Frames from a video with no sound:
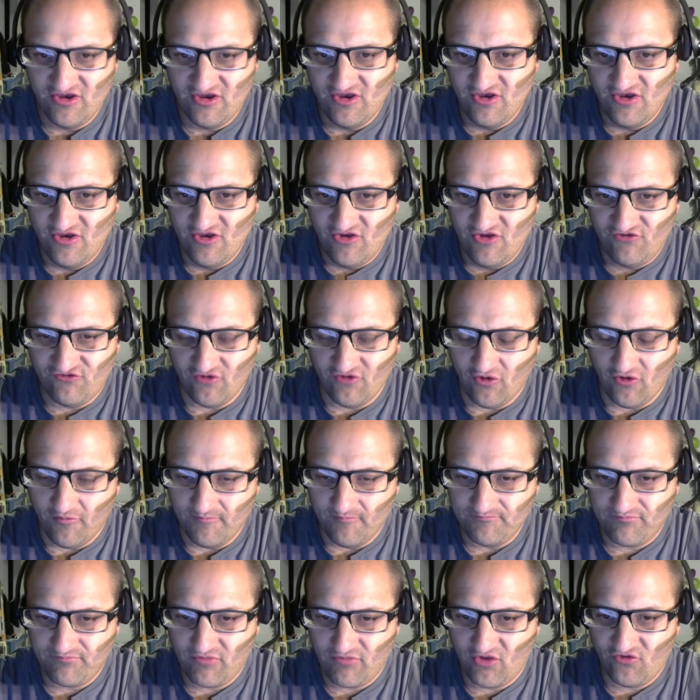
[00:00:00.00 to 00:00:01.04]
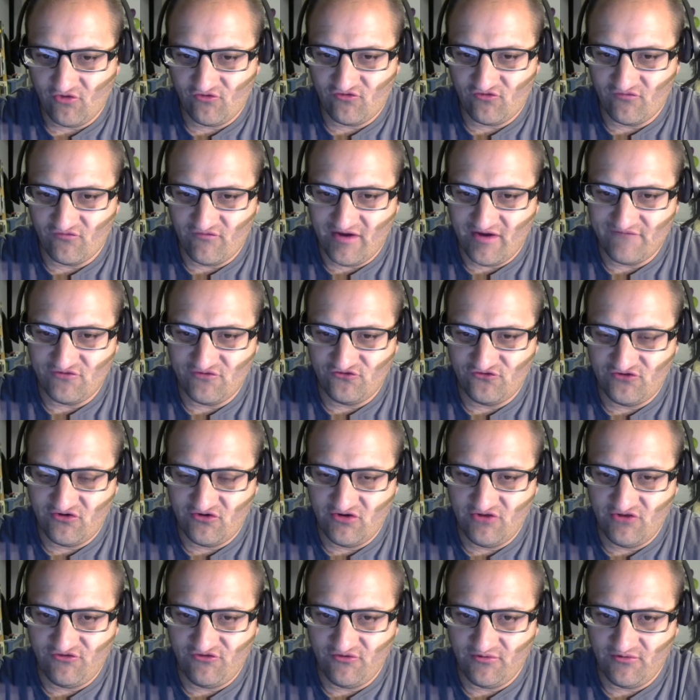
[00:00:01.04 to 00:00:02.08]
So, Survivor
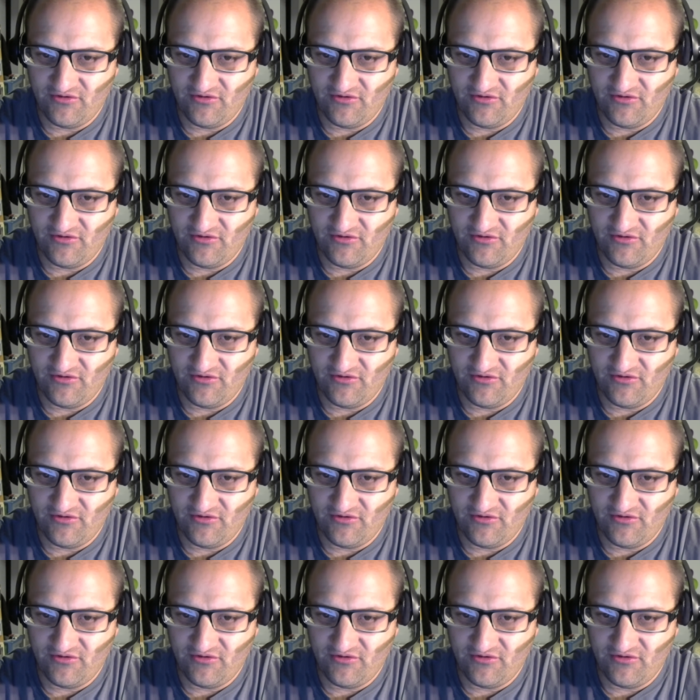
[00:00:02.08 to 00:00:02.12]
Series,